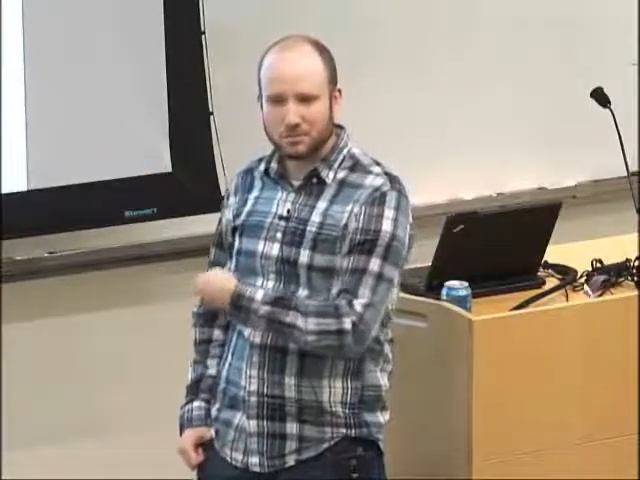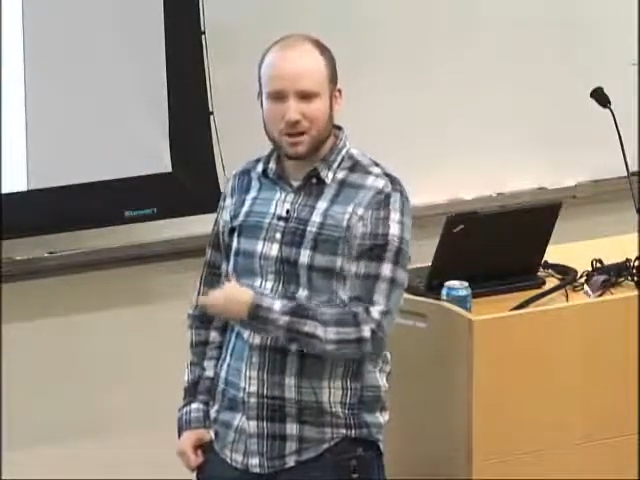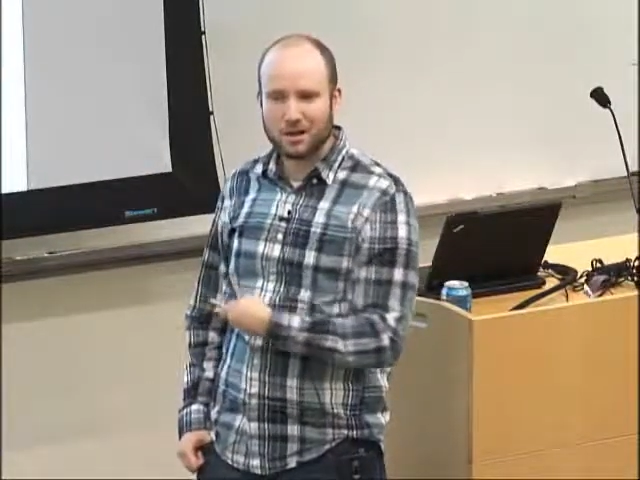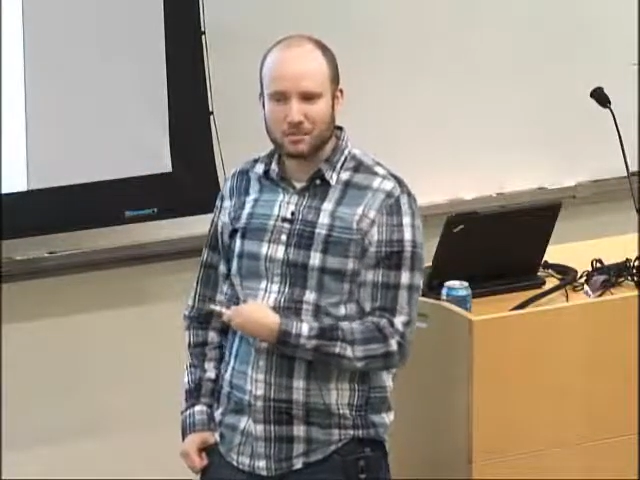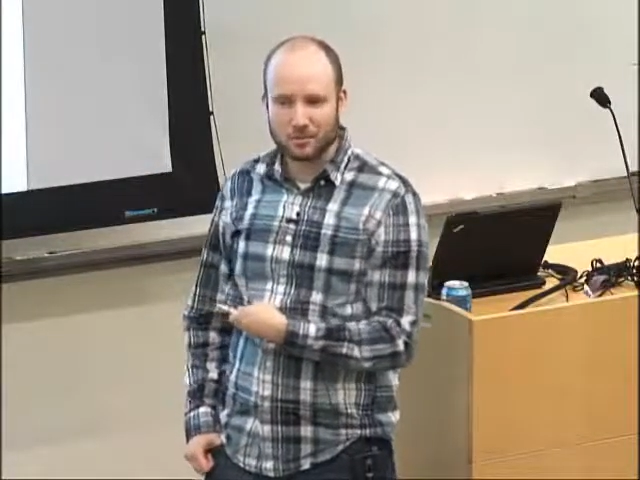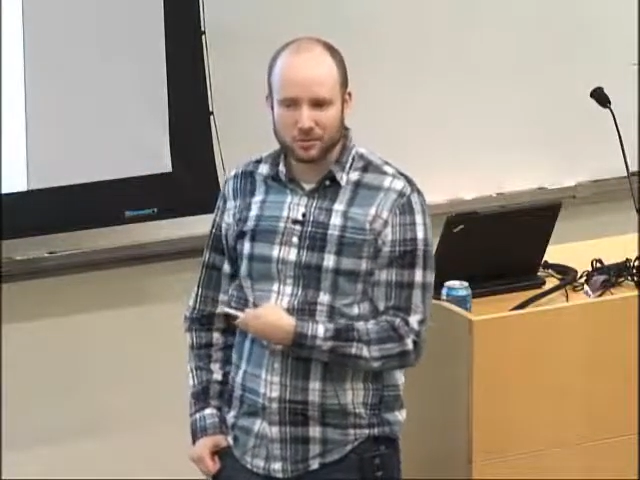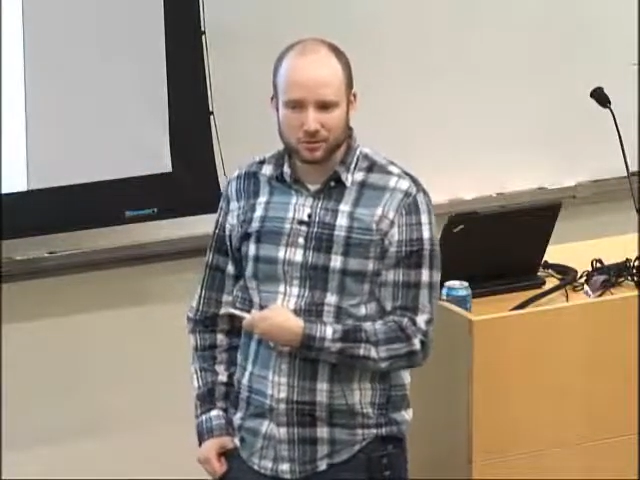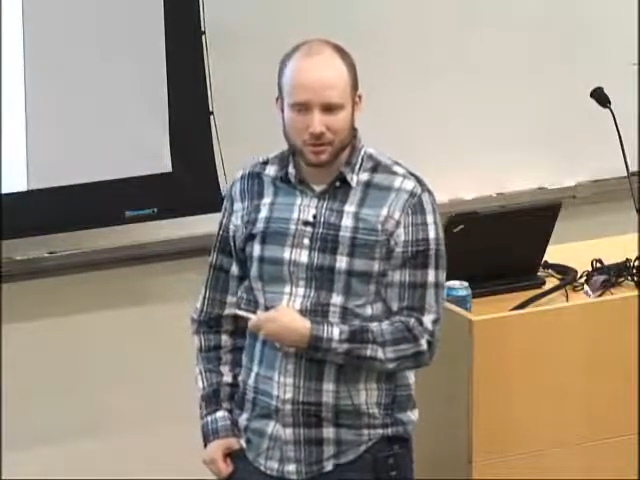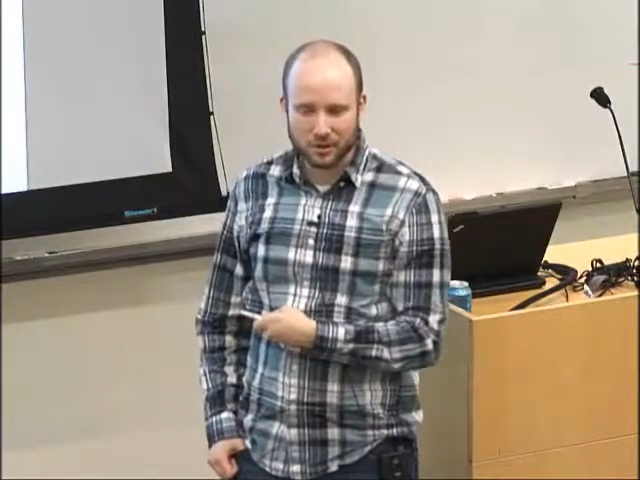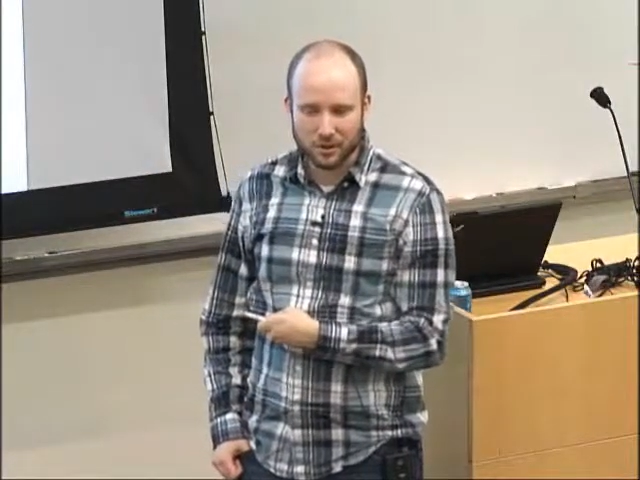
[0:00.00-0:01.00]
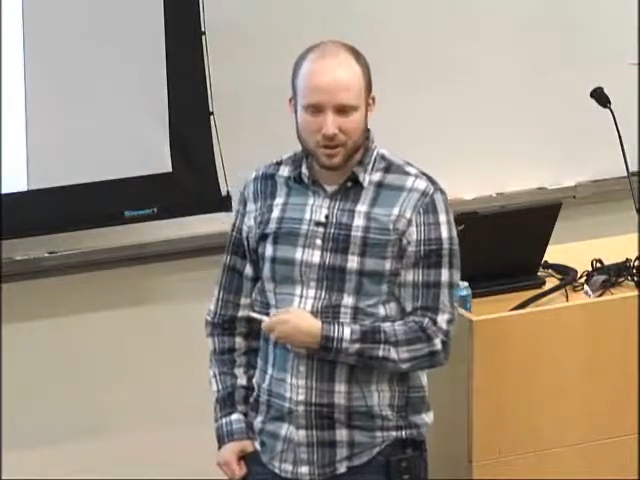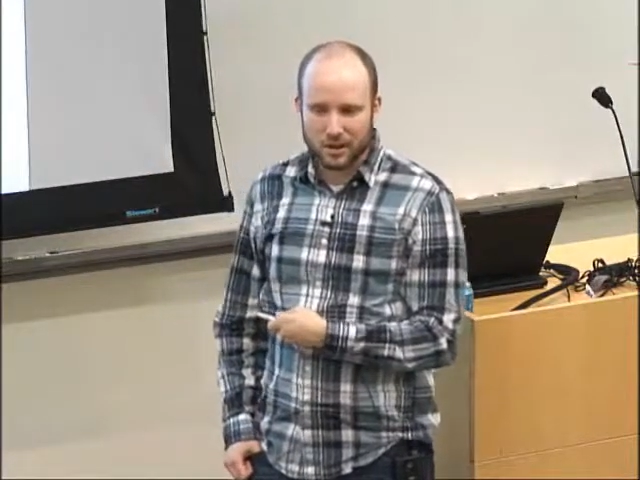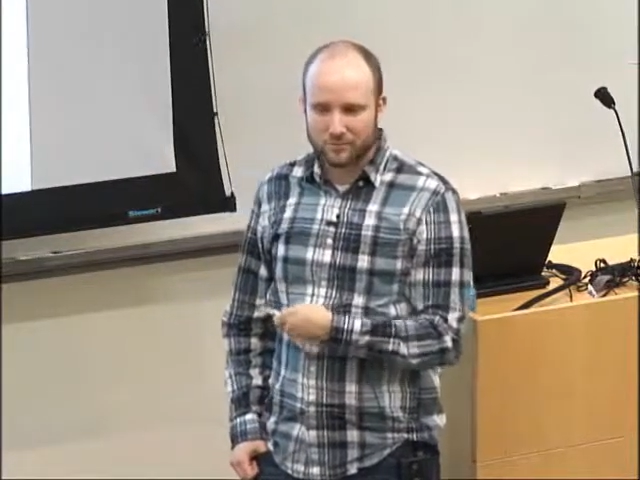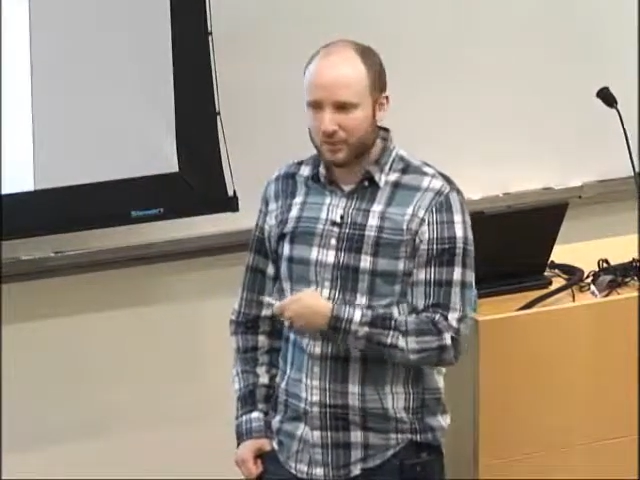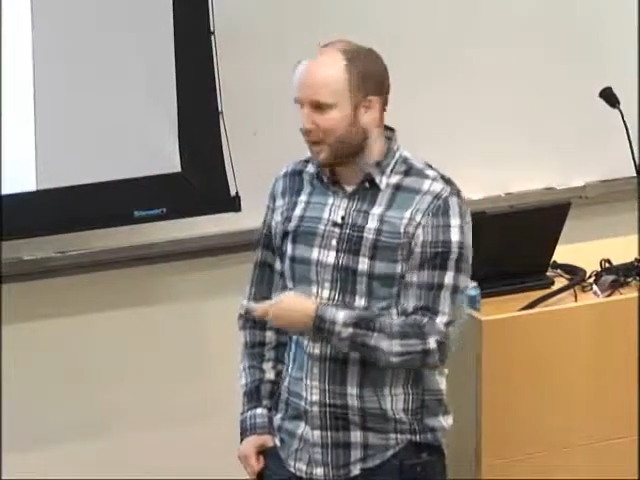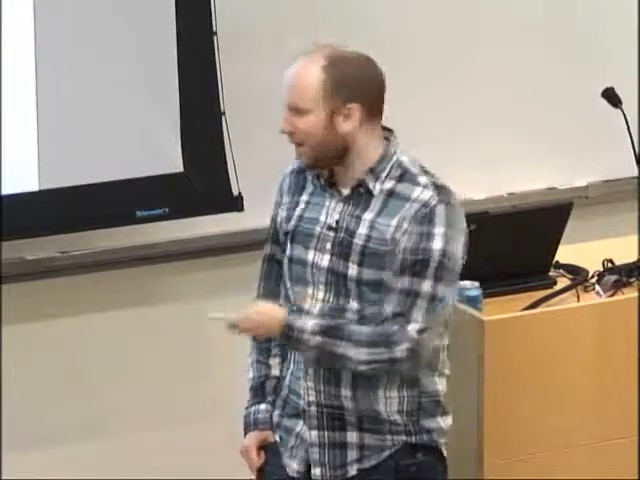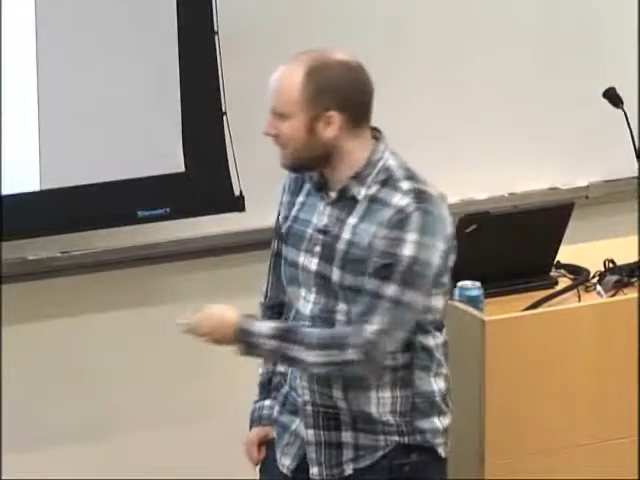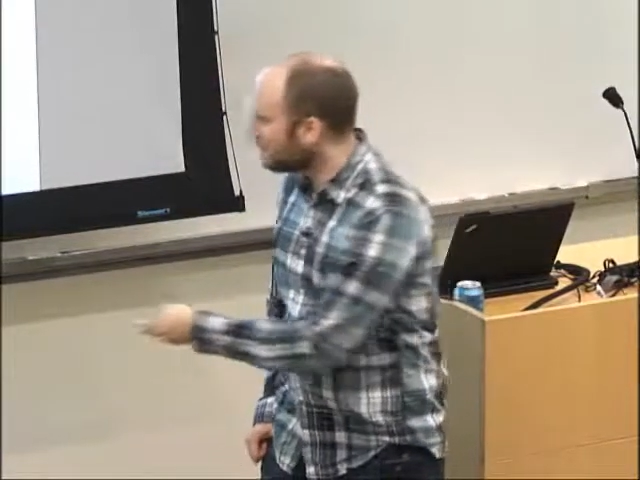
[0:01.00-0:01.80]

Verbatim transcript: polymers, for any